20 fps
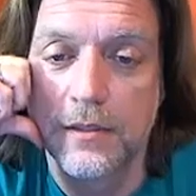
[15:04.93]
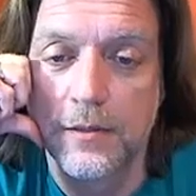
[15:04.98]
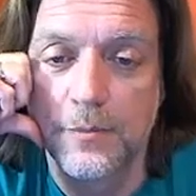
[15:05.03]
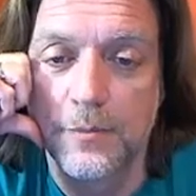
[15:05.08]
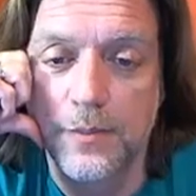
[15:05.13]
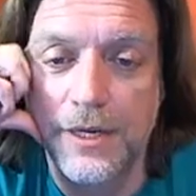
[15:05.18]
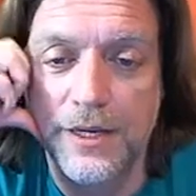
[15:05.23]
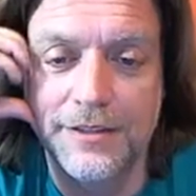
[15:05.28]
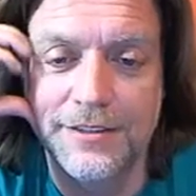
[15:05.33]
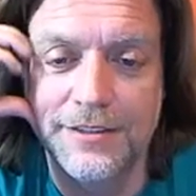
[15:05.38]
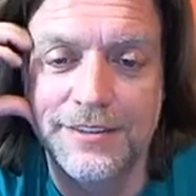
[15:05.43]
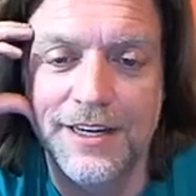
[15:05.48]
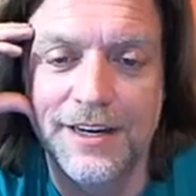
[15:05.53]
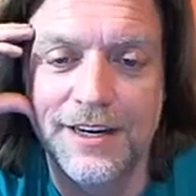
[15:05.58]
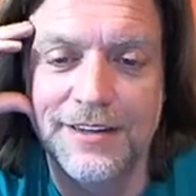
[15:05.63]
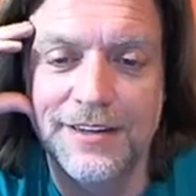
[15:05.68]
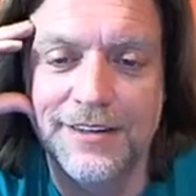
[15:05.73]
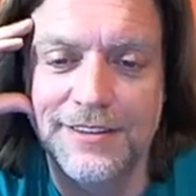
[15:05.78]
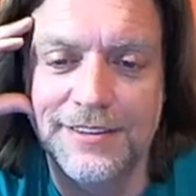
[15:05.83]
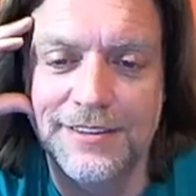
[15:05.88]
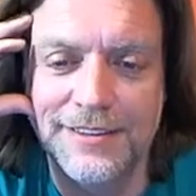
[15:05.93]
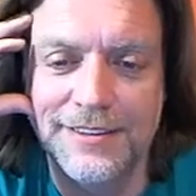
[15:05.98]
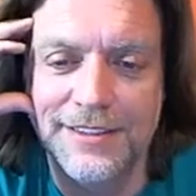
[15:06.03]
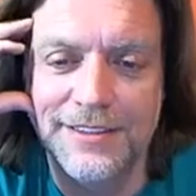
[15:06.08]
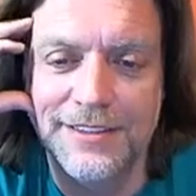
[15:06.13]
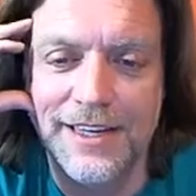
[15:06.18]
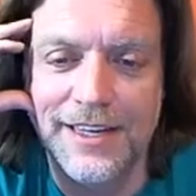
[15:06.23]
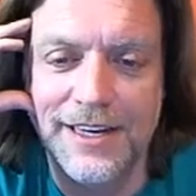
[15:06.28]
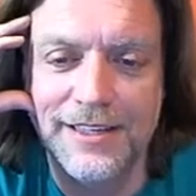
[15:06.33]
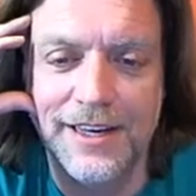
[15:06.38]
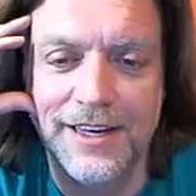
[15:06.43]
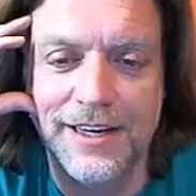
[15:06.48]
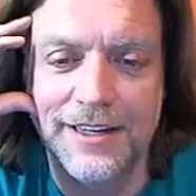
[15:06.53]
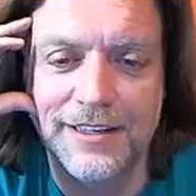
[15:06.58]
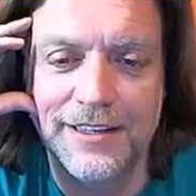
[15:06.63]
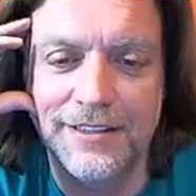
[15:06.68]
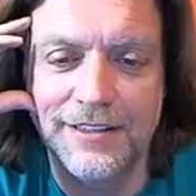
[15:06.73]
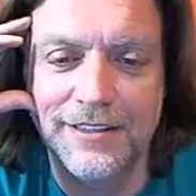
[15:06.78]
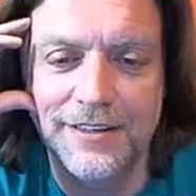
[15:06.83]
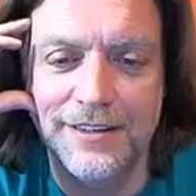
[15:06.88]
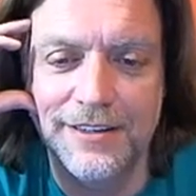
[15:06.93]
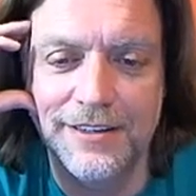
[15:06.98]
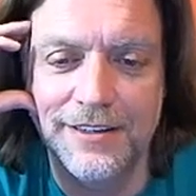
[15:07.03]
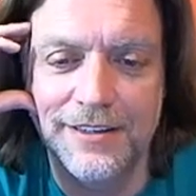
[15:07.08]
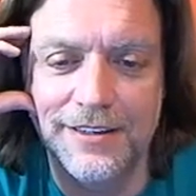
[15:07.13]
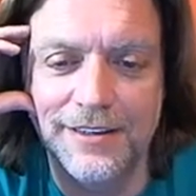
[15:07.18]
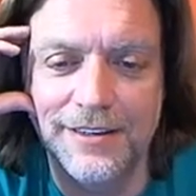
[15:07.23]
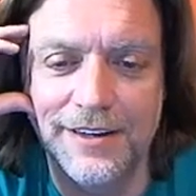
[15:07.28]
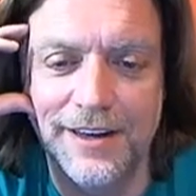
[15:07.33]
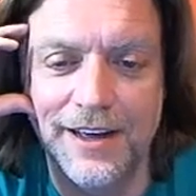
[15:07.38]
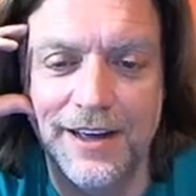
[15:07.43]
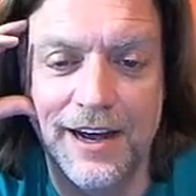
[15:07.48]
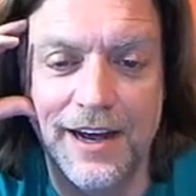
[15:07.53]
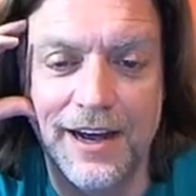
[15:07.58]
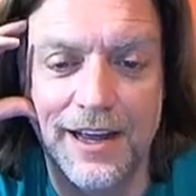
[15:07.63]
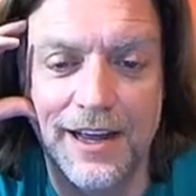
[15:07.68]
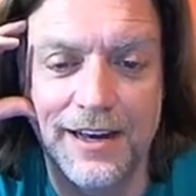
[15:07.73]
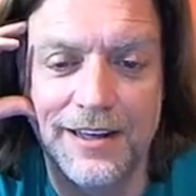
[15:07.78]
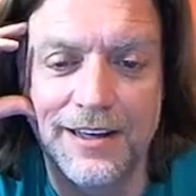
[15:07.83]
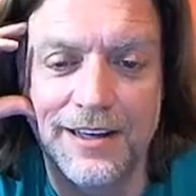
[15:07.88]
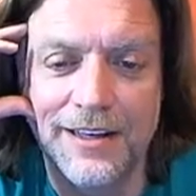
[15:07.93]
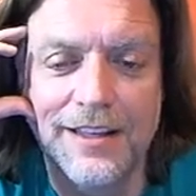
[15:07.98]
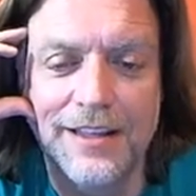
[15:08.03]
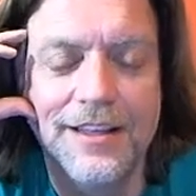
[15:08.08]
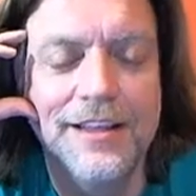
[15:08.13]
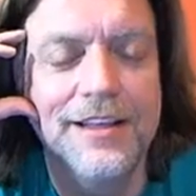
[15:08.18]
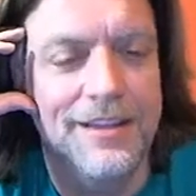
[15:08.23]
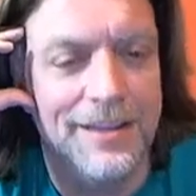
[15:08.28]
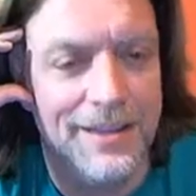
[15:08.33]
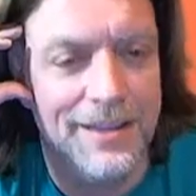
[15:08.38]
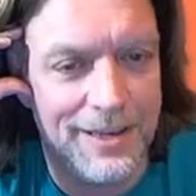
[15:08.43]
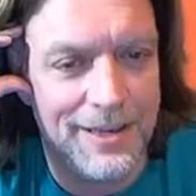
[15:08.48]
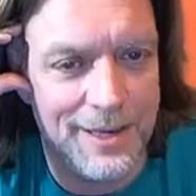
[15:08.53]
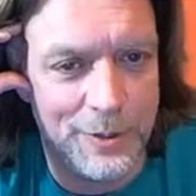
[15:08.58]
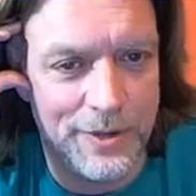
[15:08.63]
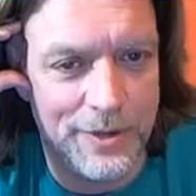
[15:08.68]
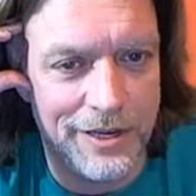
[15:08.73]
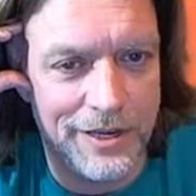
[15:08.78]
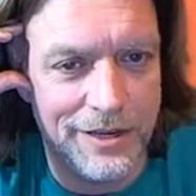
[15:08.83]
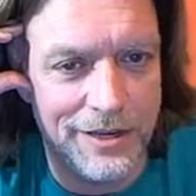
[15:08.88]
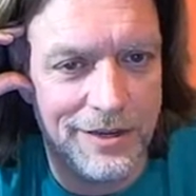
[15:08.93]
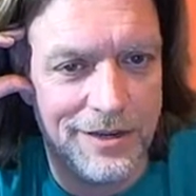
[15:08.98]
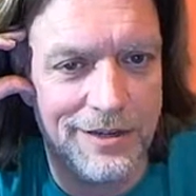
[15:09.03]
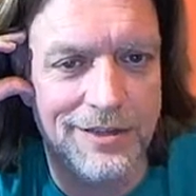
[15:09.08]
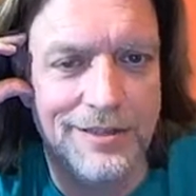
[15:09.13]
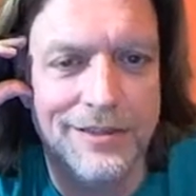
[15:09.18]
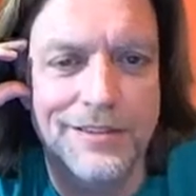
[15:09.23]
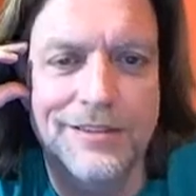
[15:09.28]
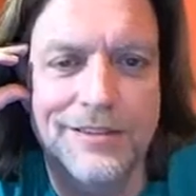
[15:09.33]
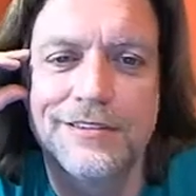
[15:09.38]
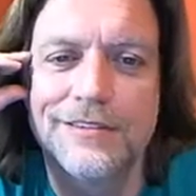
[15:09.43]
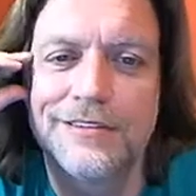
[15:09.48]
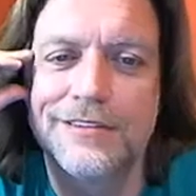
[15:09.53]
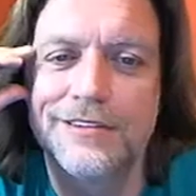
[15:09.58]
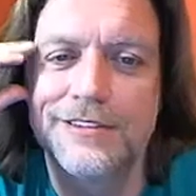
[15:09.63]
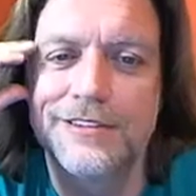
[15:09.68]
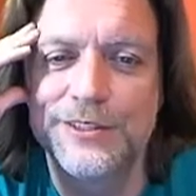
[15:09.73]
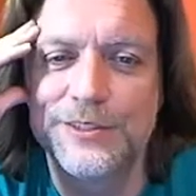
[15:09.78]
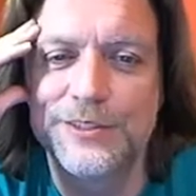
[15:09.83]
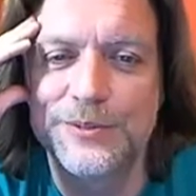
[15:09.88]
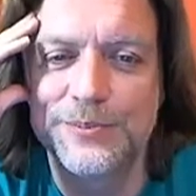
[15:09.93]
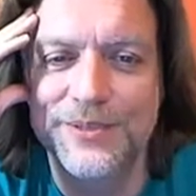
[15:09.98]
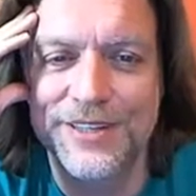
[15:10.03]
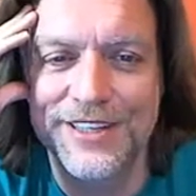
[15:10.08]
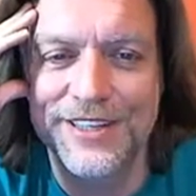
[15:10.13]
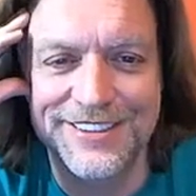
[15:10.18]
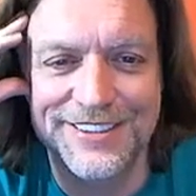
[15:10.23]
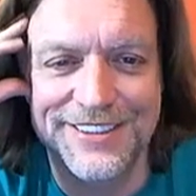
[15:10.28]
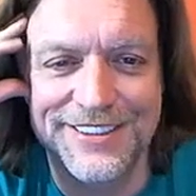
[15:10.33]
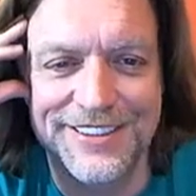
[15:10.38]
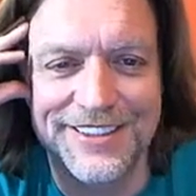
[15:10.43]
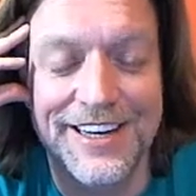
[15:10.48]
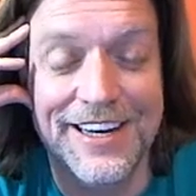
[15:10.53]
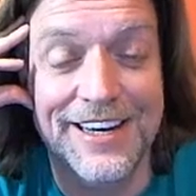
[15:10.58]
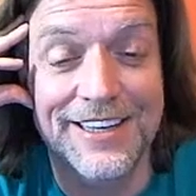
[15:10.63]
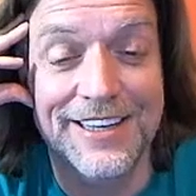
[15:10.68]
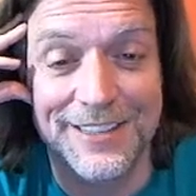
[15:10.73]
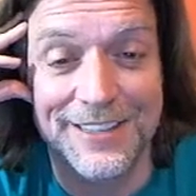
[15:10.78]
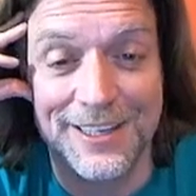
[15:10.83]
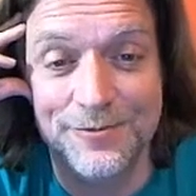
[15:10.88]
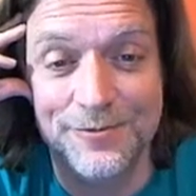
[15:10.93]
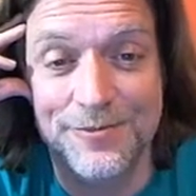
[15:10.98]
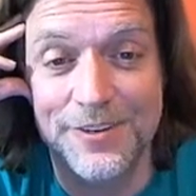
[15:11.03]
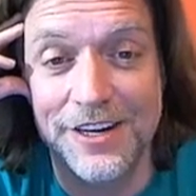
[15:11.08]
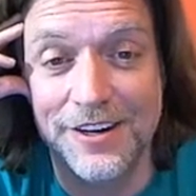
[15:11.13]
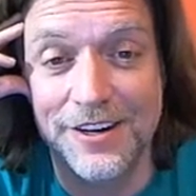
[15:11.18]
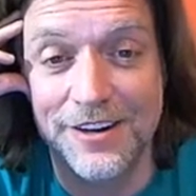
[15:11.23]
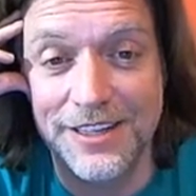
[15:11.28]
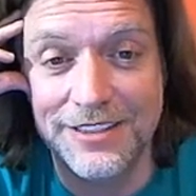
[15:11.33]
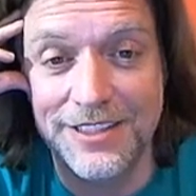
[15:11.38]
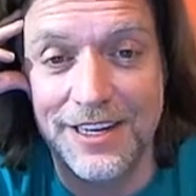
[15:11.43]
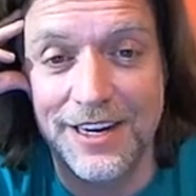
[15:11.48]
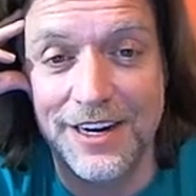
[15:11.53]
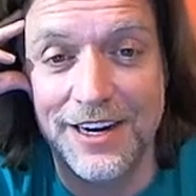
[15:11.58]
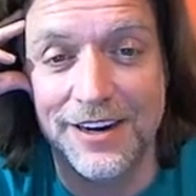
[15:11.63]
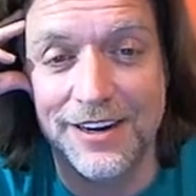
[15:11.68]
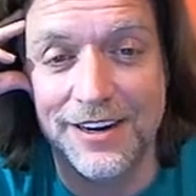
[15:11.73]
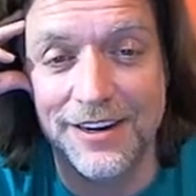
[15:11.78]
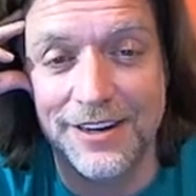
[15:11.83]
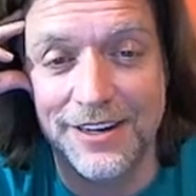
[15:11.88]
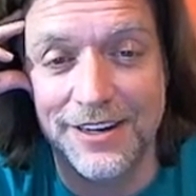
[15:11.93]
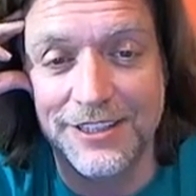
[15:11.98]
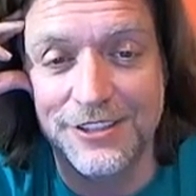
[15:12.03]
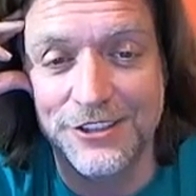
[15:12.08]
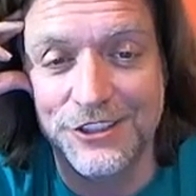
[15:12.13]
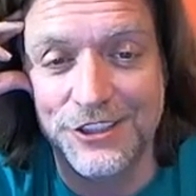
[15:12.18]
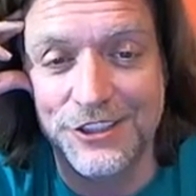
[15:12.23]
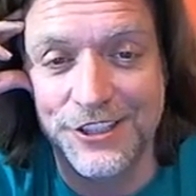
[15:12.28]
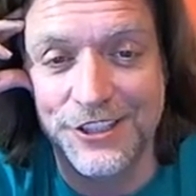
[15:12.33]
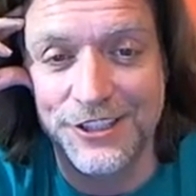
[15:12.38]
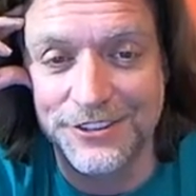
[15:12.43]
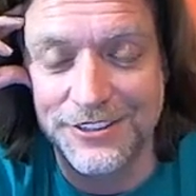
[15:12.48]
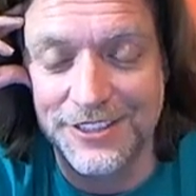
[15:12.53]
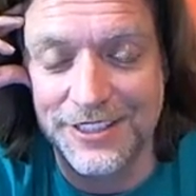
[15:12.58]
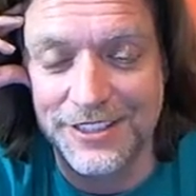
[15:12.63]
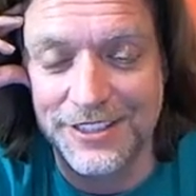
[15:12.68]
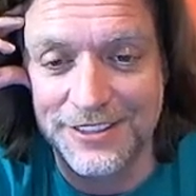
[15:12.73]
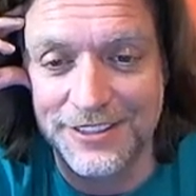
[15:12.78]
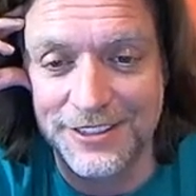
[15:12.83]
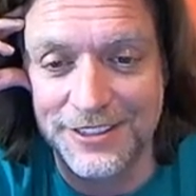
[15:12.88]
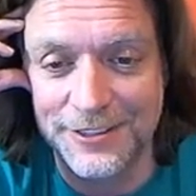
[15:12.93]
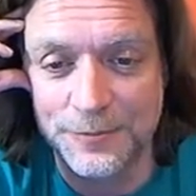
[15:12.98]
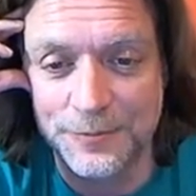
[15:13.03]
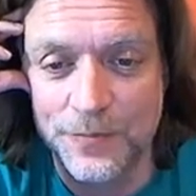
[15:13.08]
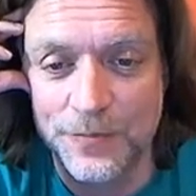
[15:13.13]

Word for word: Peter Donker says, Hey, Dan, looking good. Not. Thank you, Peter. It's always a pleasure. Yes, I'm very tired, and it shows, doesn't it?